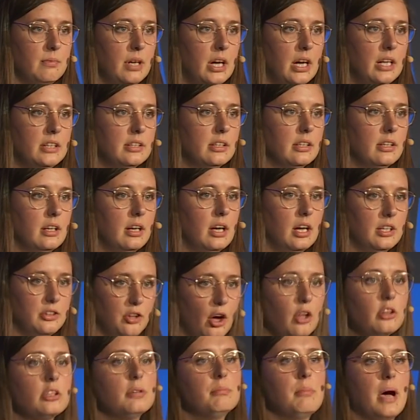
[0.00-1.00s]
an
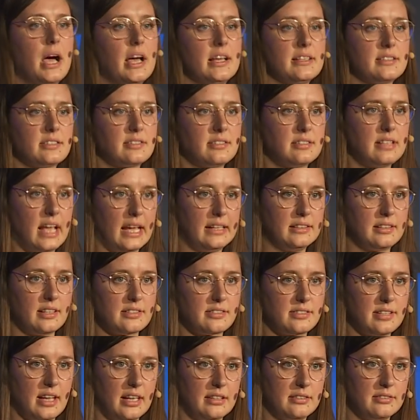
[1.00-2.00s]
anonymized data
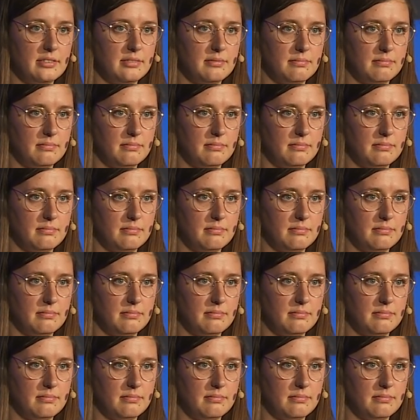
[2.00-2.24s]
set.